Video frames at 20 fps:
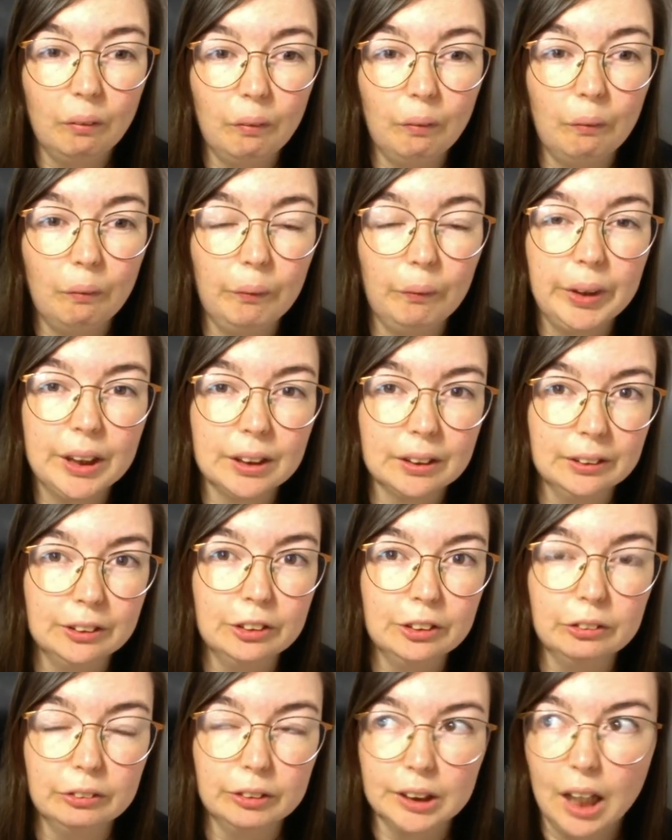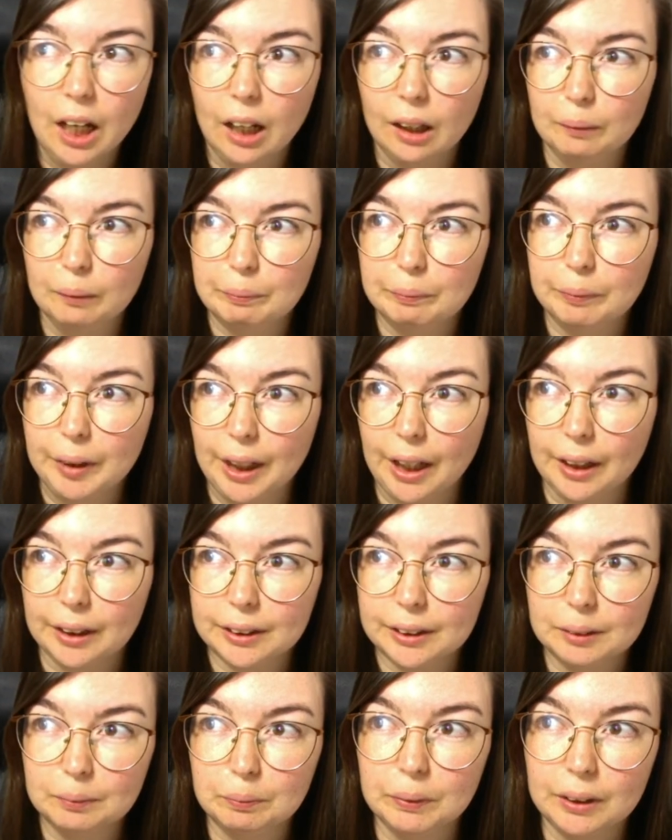we can do to help
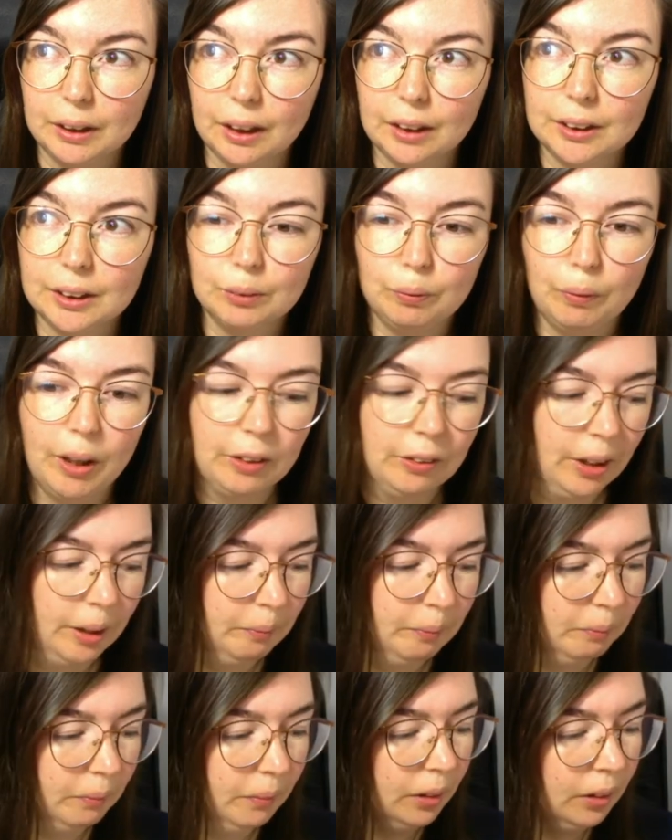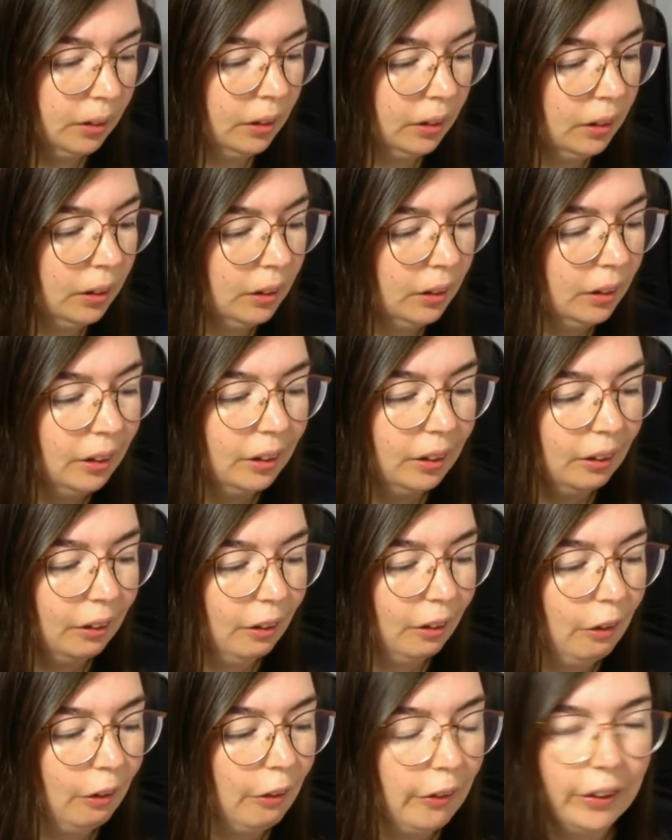yet, but that's where I'm
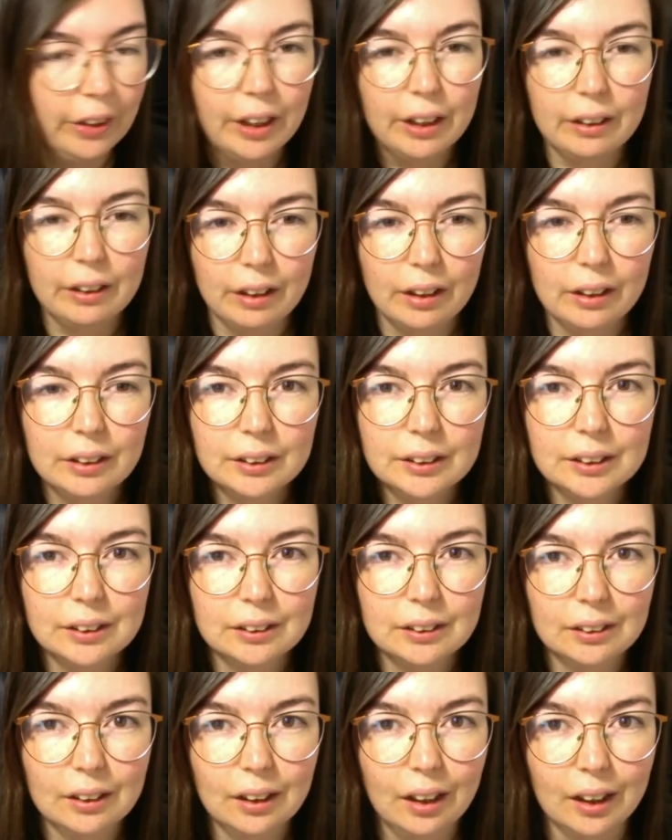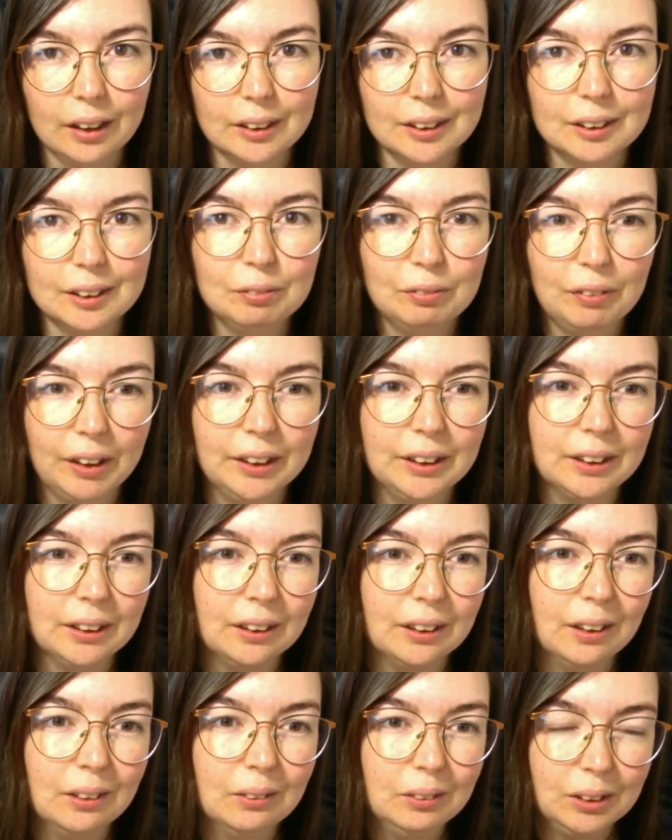learning things and finding
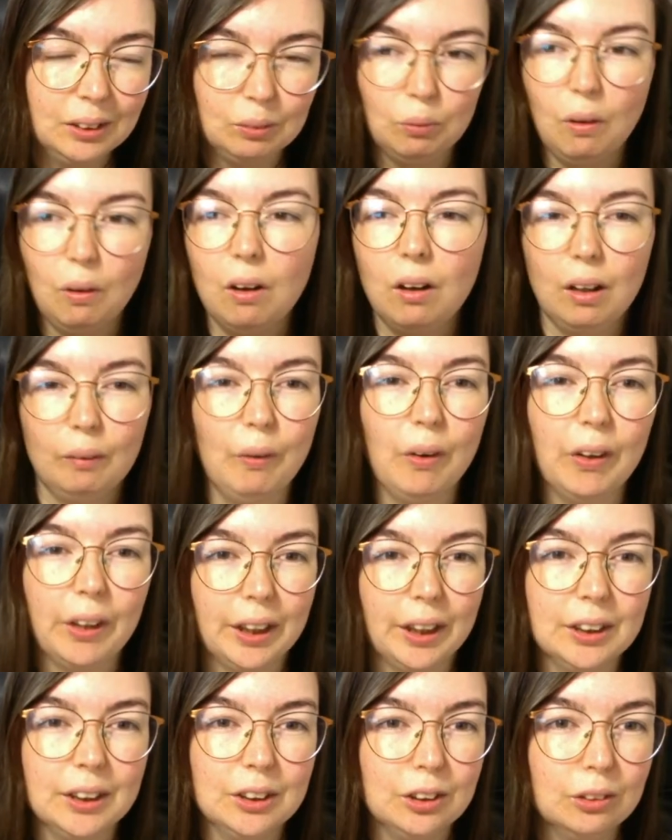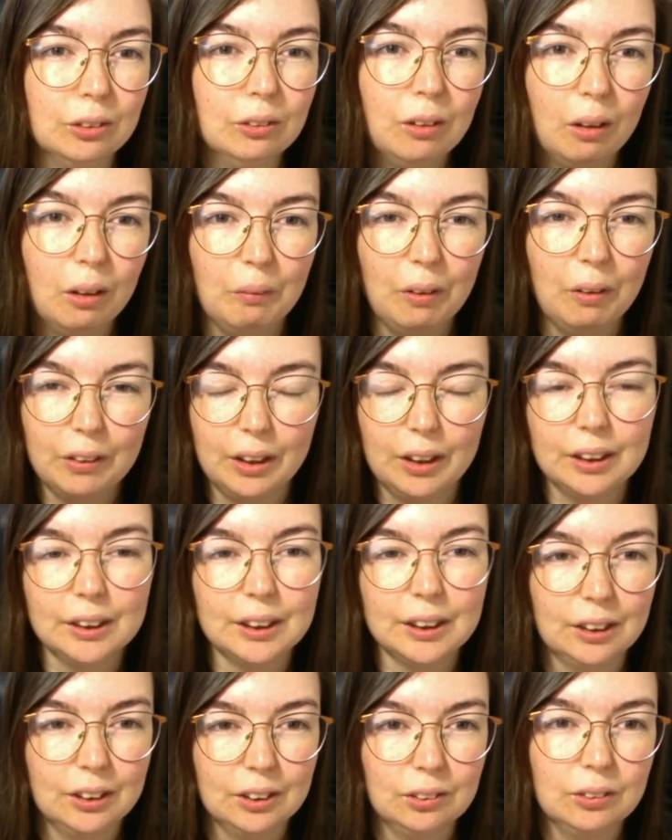out what I can do and what things I
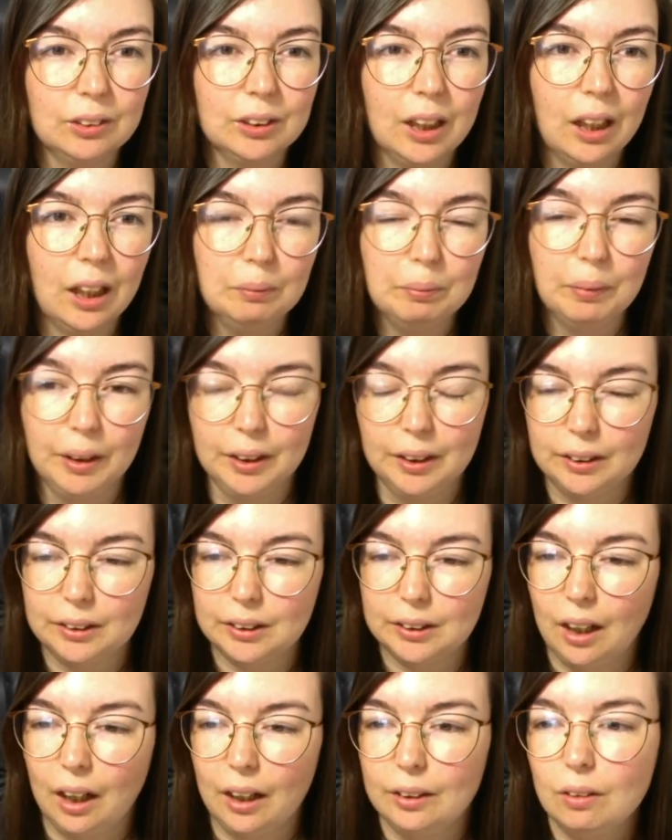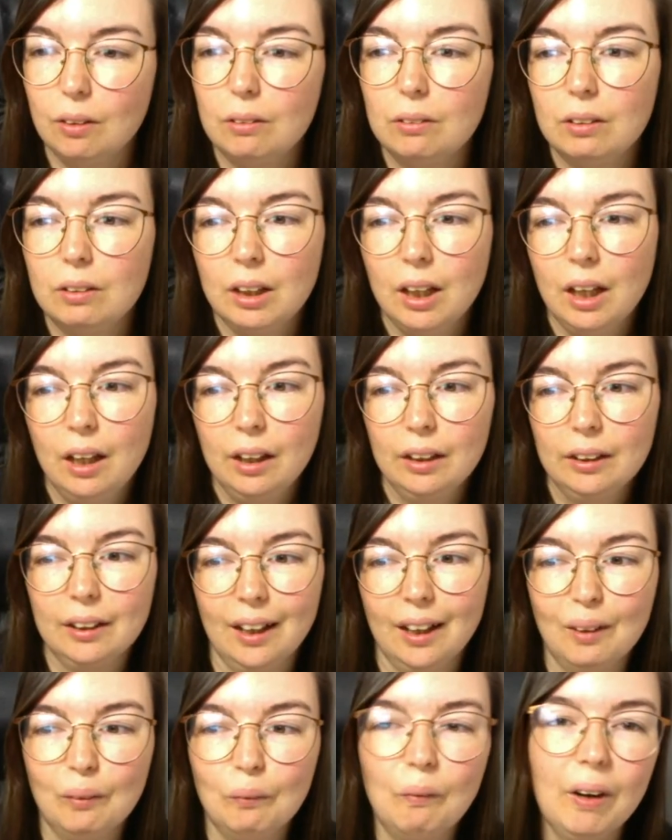can do to help. And I know
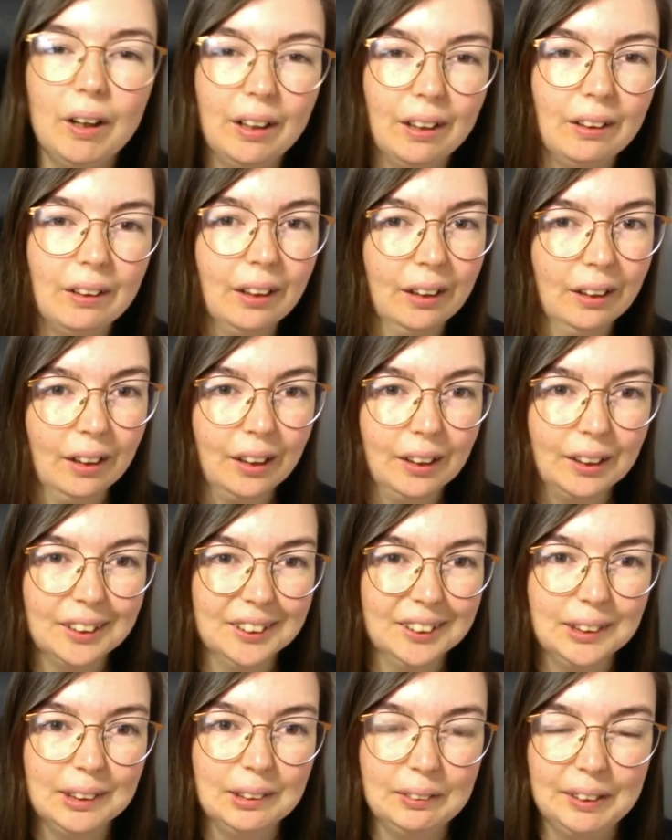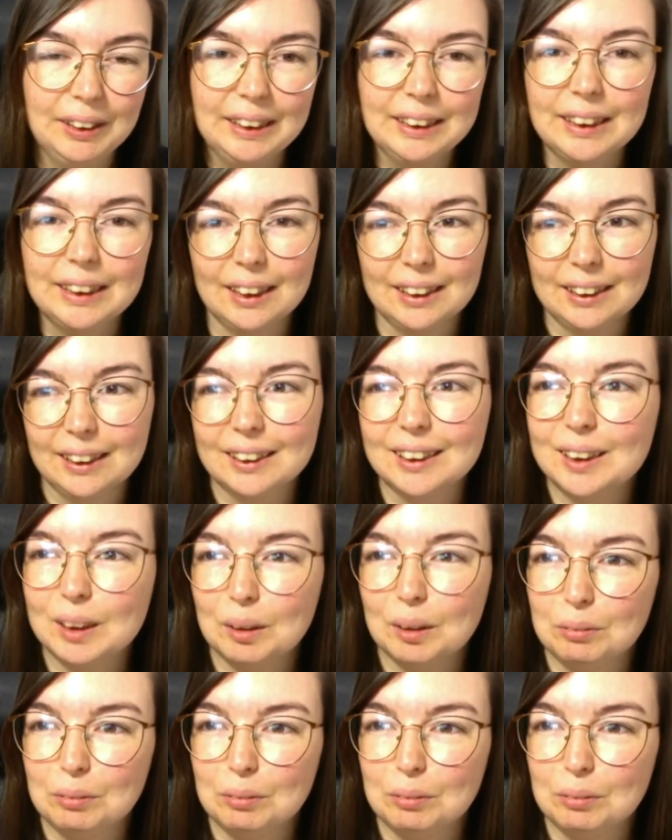that one thing I can do is that there's some